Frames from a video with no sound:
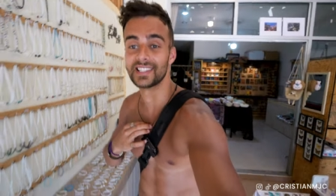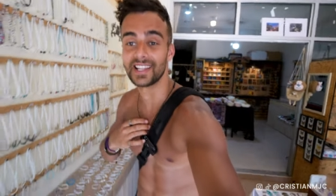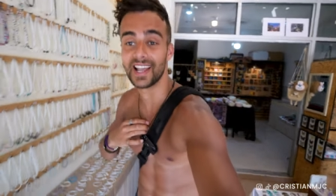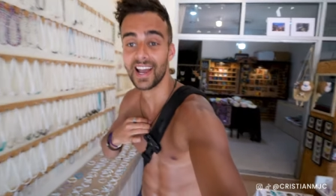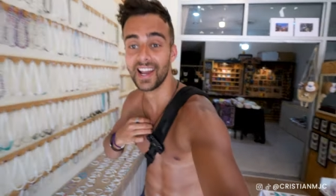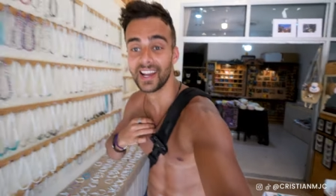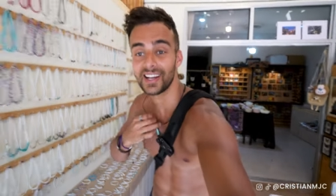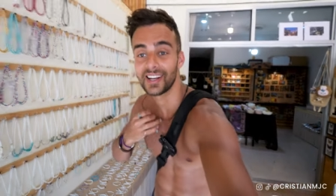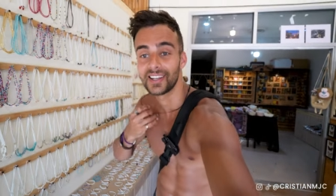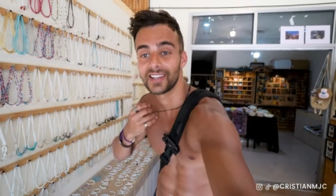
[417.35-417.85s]

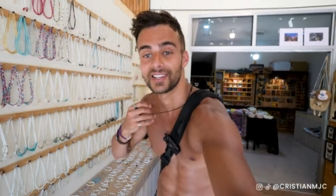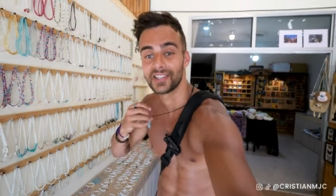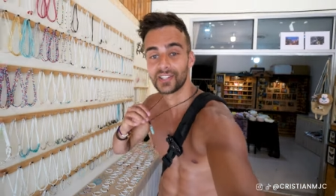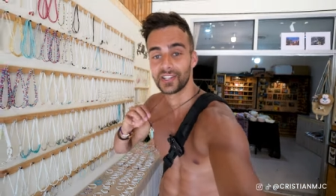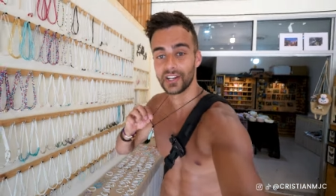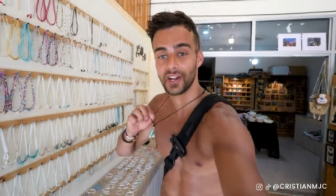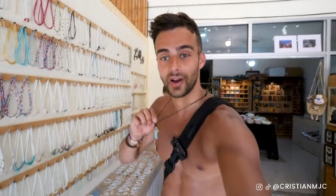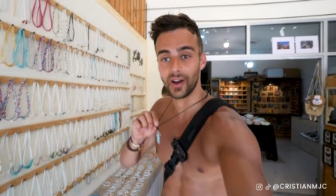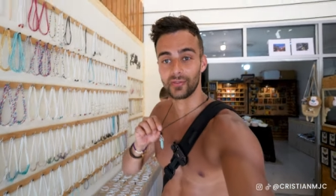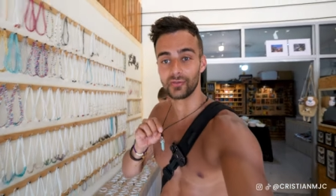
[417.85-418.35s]
necklace,
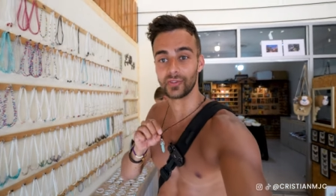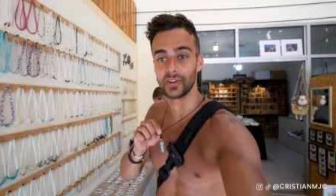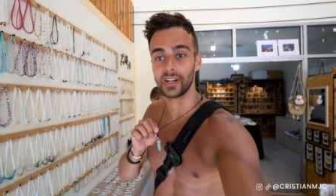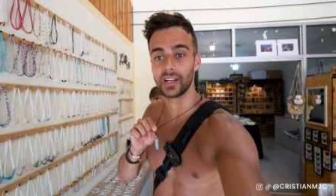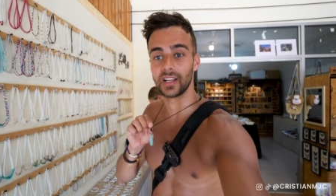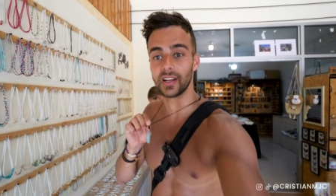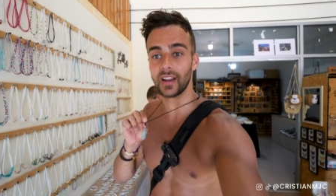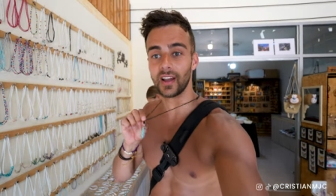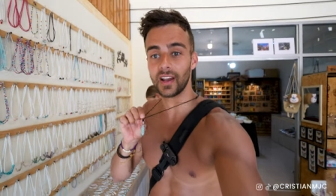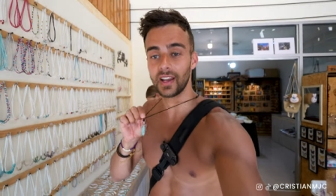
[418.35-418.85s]
you know, I
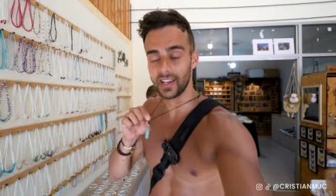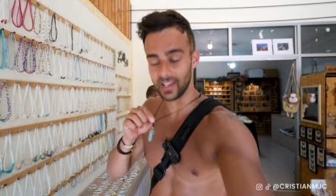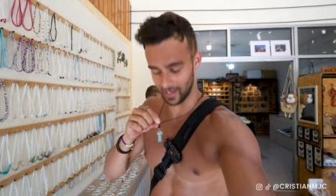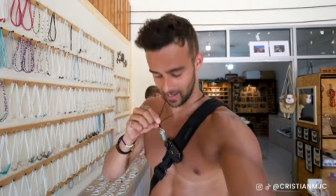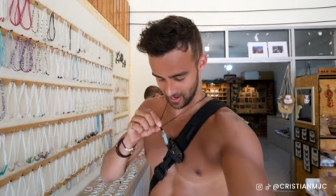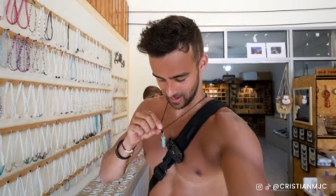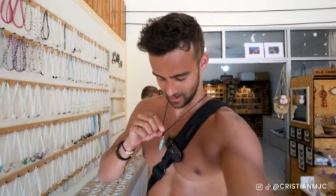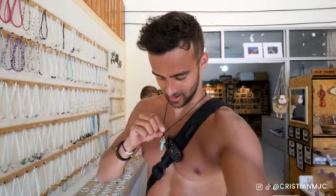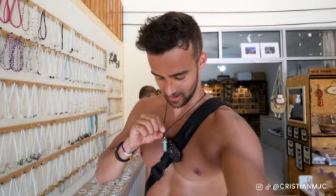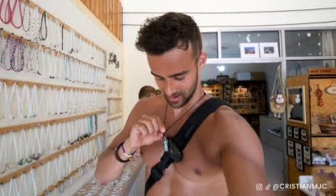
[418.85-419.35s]
really like
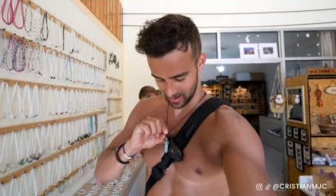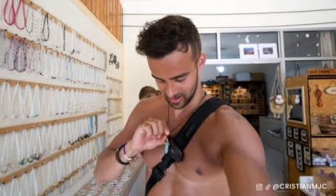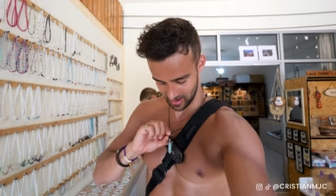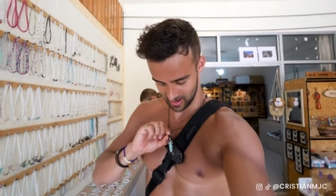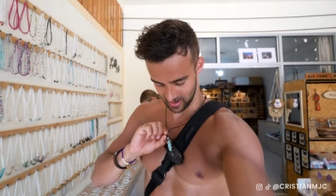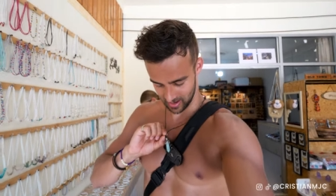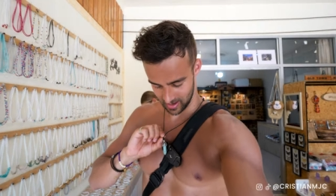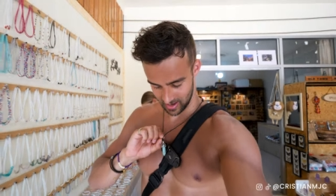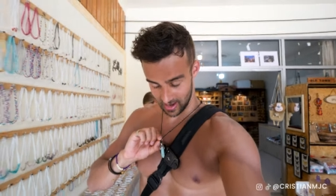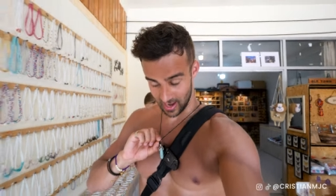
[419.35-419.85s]
it.
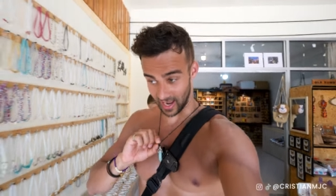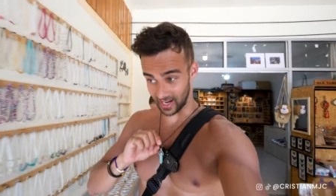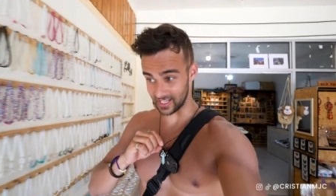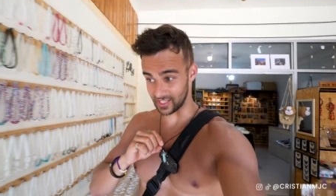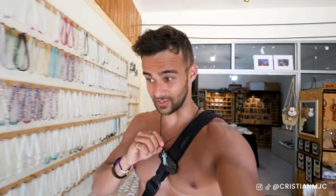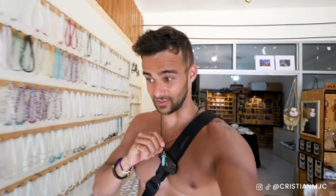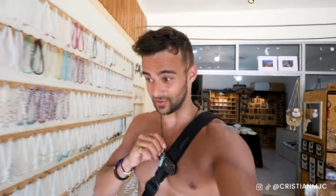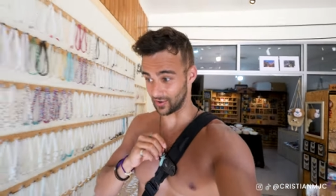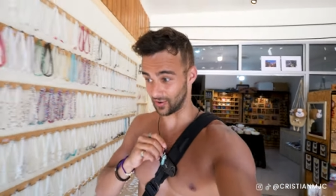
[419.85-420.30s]
And it's